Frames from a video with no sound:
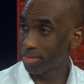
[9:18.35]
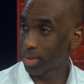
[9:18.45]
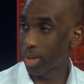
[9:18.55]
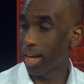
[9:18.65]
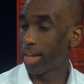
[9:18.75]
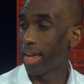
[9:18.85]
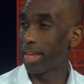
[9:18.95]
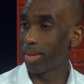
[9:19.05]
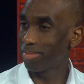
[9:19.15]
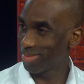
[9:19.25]
So
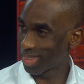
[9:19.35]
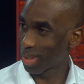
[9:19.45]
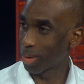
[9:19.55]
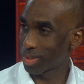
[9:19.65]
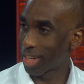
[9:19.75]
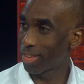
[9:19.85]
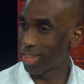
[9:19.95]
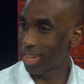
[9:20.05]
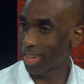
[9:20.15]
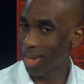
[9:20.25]

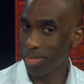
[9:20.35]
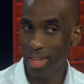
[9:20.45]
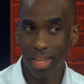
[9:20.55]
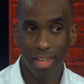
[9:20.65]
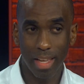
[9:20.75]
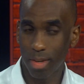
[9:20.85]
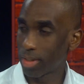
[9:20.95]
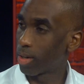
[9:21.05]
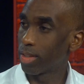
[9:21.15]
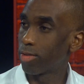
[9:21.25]
iamculturedhealth.com, and you'll
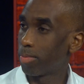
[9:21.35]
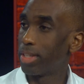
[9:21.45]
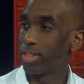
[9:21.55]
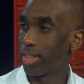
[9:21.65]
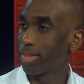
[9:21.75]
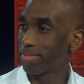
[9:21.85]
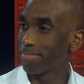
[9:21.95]
get all the information there.